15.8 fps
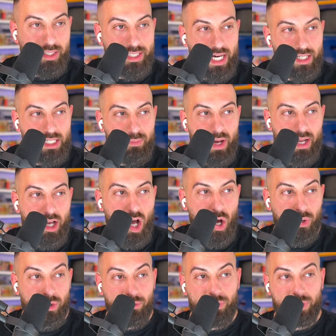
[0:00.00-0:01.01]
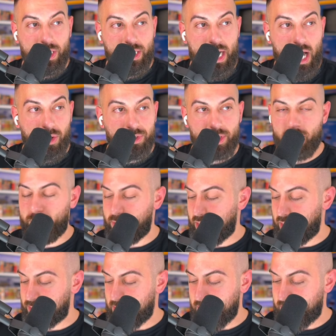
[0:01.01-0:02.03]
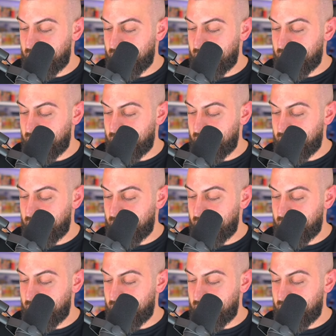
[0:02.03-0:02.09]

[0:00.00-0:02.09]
It's actually about $150 in a PSA